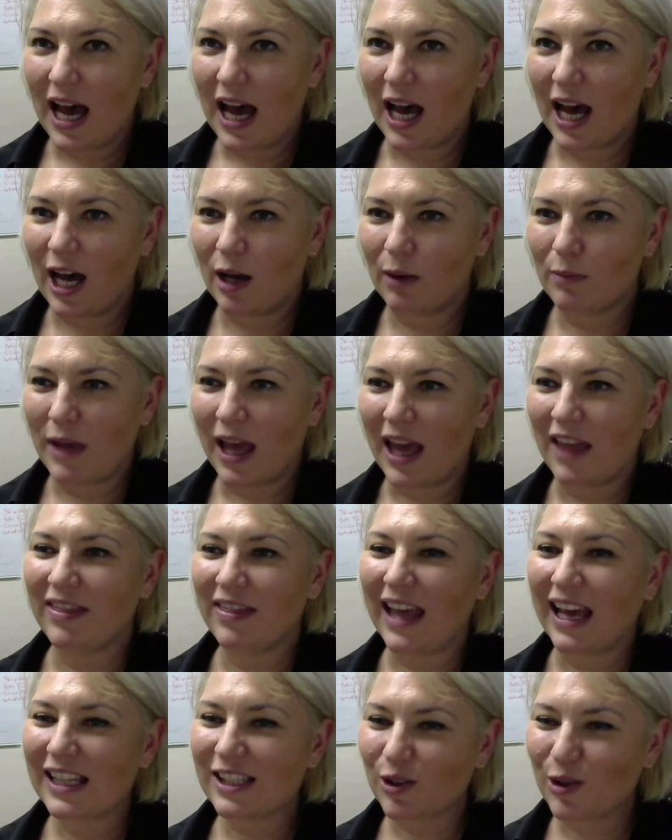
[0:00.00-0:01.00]
And
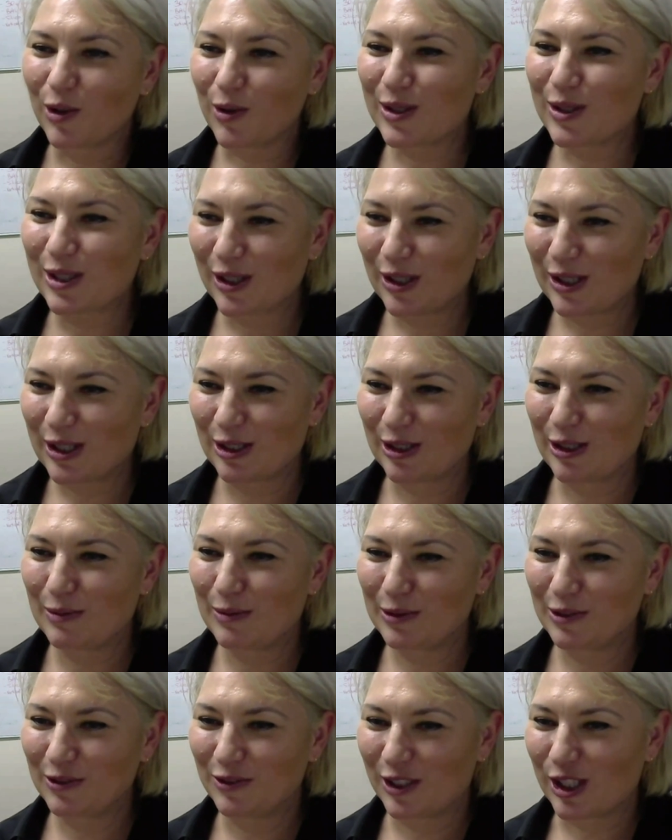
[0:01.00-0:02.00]
that's also
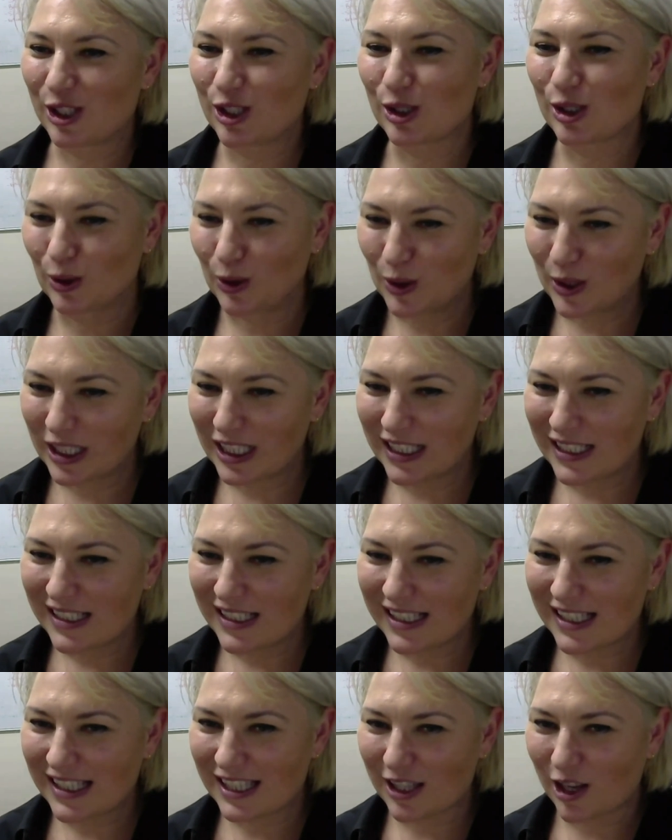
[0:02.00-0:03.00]
suitable for
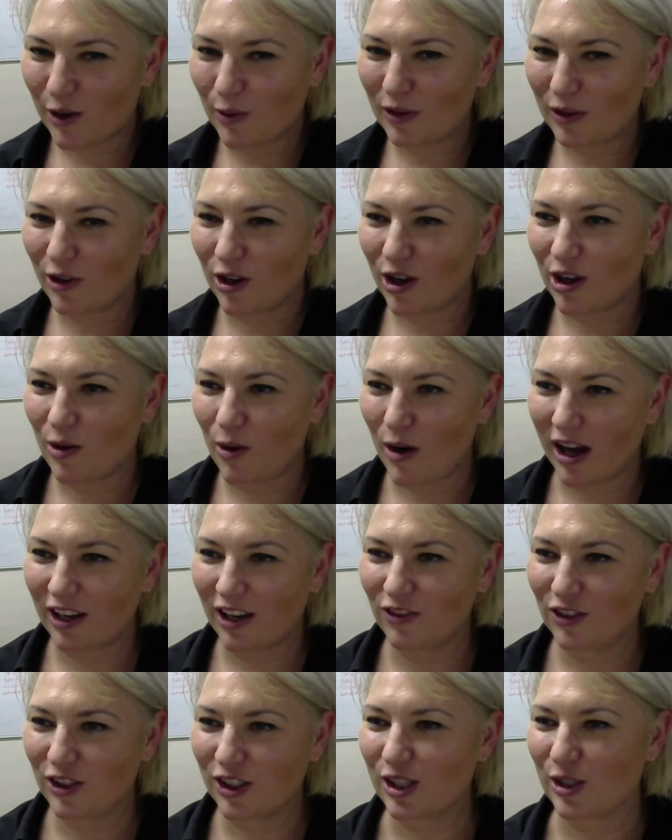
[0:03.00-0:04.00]
saunas. So we've got quite a
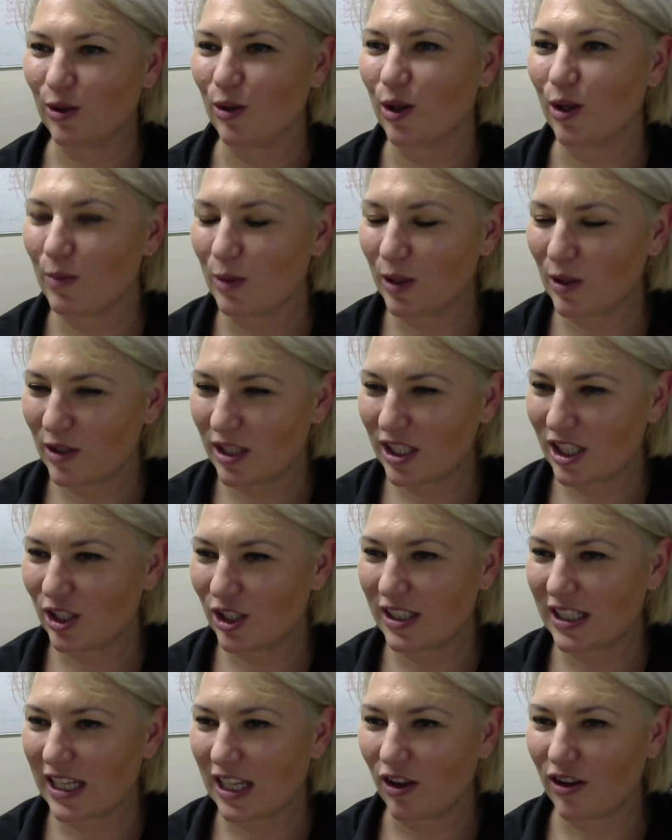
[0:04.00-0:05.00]
few sauna builders
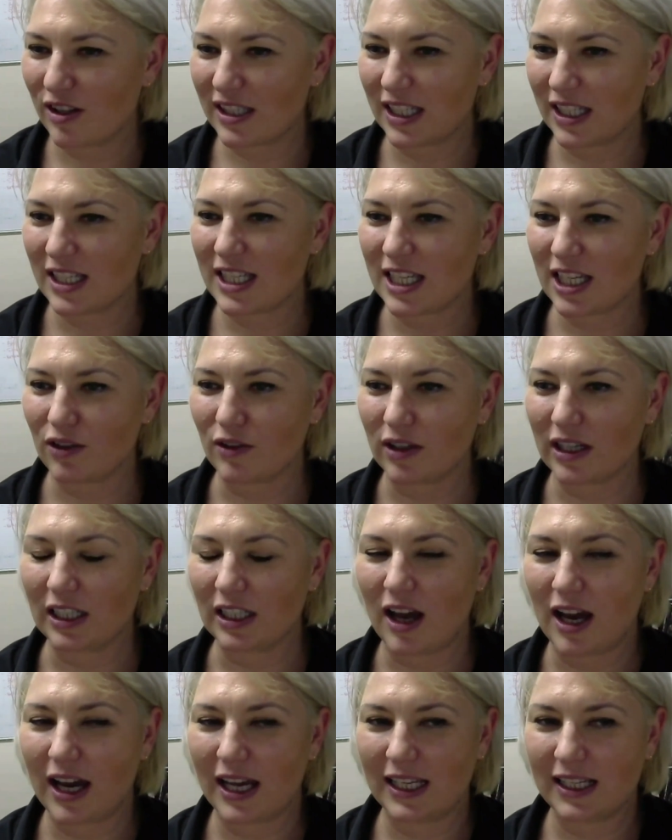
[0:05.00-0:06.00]
using those interior
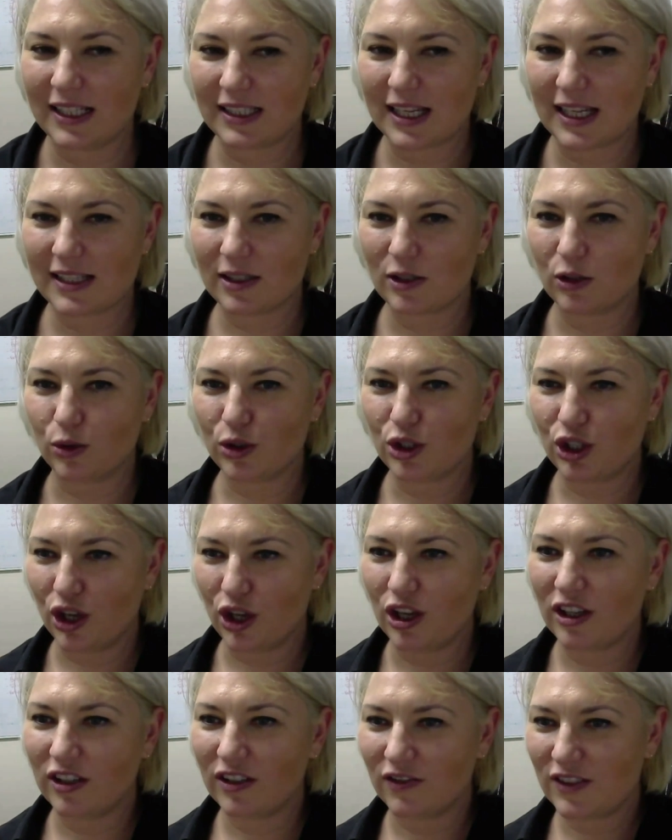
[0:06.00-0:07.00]
linings as an
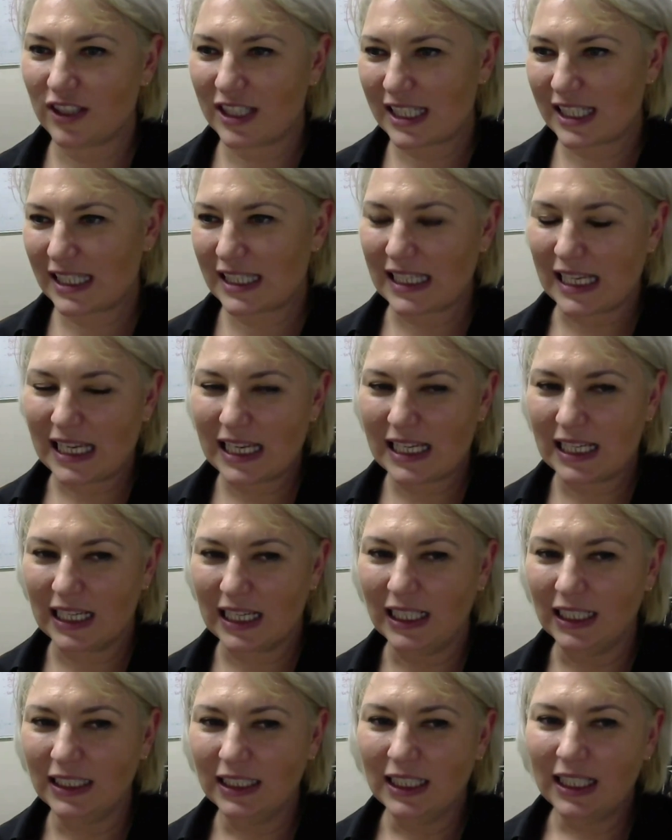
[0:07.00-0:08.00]
alternative to
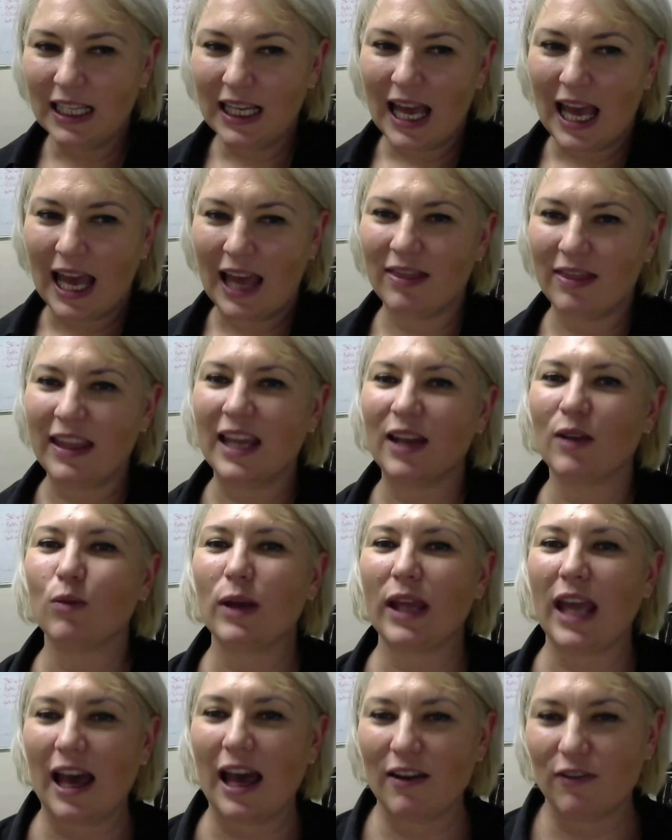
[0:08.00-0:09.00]
cedar. And then
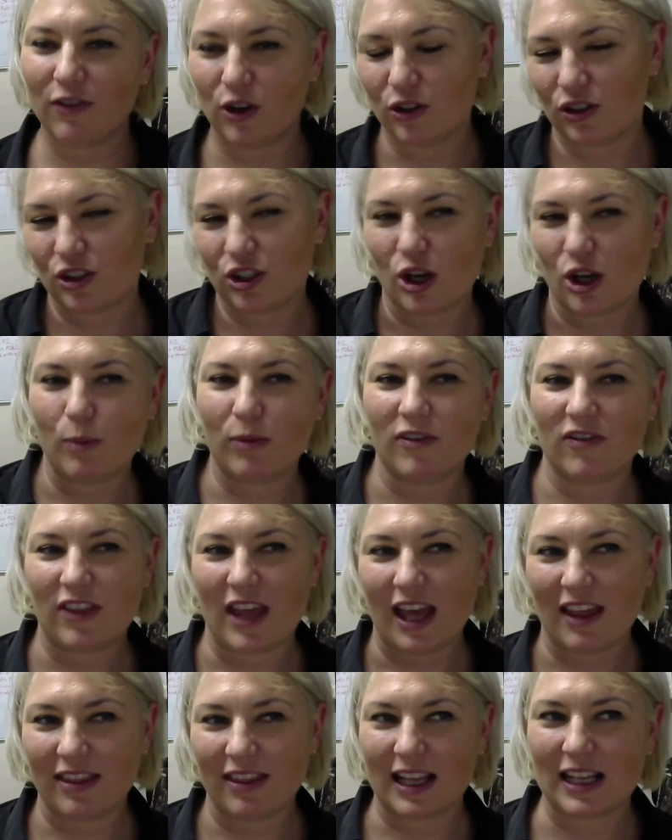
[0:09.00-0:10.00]
we have on top of
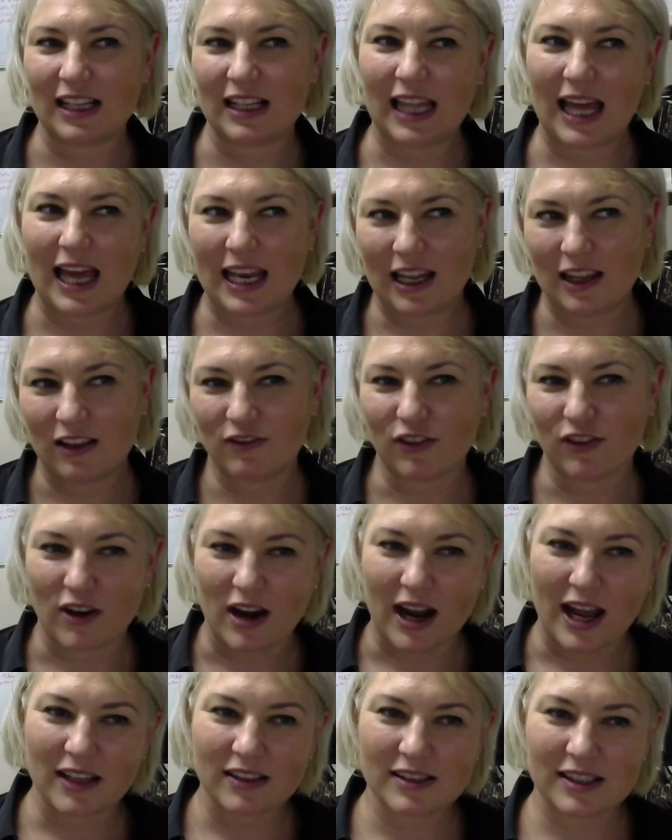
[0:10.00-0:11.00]
that the cladding for
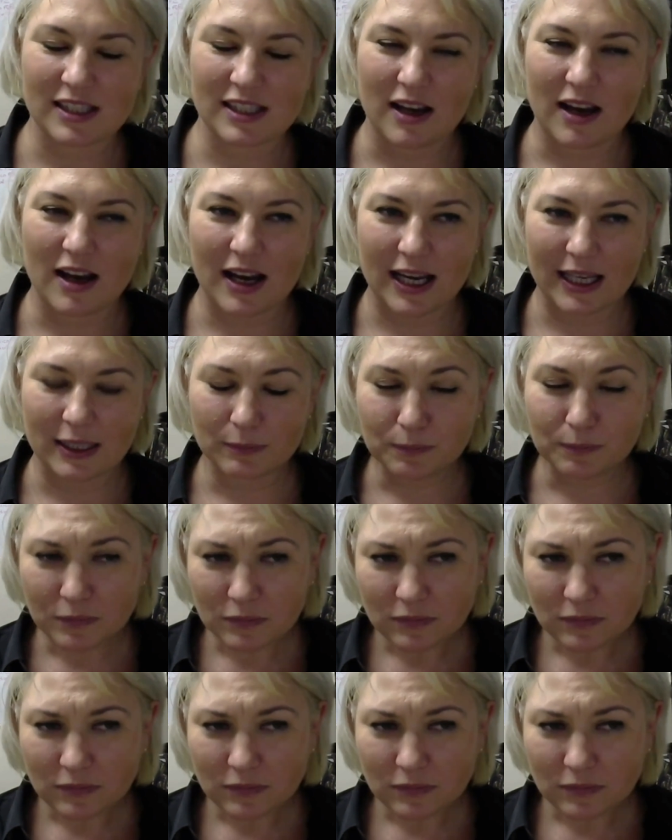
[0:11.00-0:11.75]
outside.